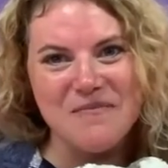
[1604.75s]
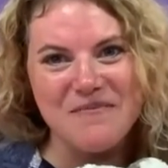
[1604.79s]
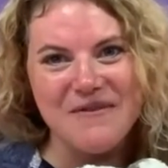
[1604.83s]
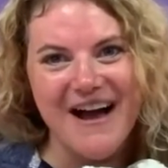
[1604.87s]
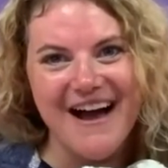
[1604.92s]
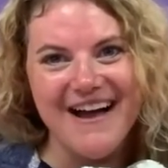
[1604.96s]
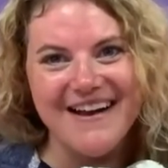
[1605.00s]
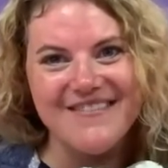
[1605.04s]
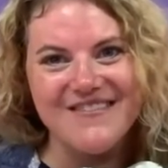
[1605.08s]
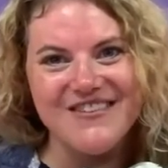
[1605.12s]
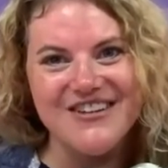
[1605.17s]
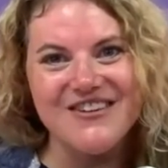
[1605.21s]

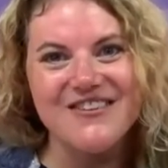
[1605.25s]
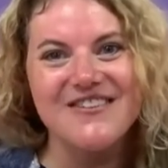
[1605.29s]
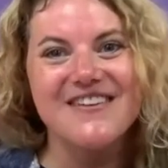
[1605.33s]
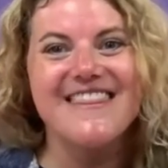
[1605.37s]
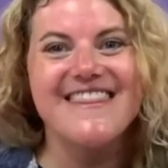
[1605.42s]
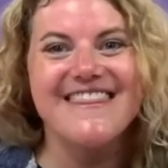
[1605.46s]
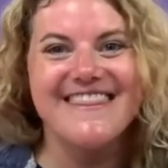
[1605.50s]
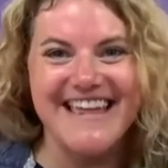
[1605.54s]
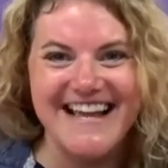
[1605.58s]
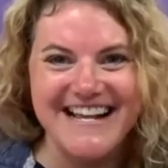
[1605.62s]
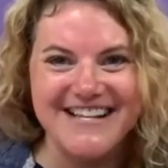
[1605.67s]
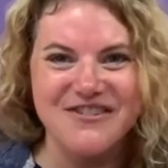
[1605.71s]
proud of you.
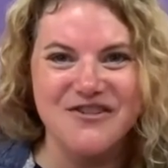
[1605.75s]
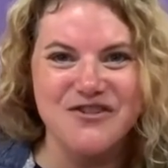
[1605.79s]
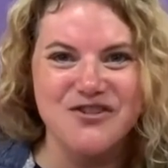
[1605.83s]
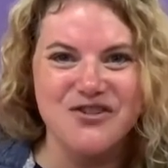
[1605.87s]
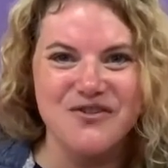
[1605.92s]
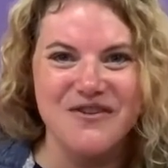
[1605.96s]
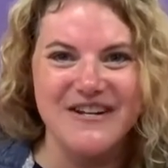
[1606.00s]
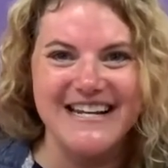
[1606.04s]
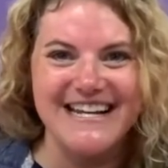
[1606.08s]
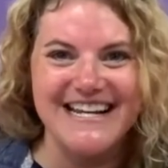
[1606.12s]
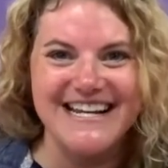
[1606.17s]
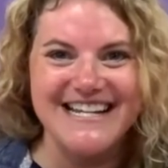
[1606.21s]
Thanks for
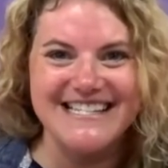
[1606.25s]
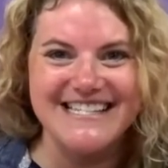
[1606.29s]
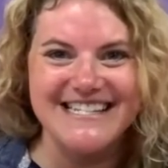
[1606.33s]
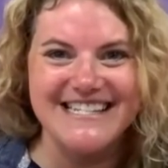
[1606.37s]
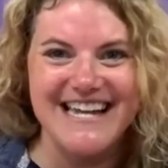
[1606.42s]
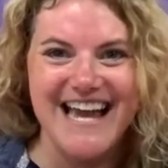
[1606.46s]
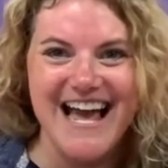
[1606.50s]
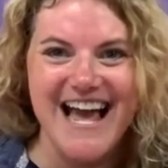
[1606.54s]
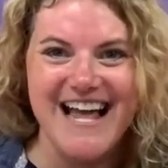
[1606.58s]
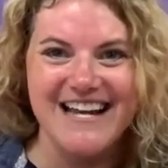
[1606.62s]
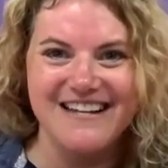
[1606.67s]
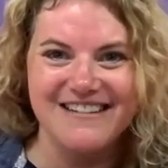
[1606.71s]
joining us
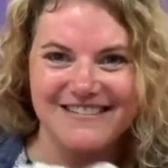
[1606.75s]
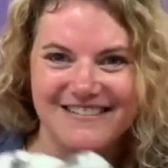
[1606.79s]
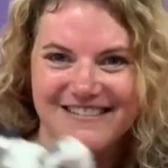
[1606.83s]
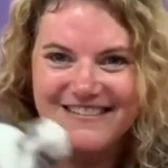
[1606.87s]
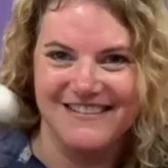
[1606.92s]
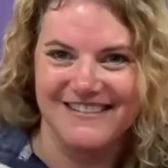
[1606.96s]
again.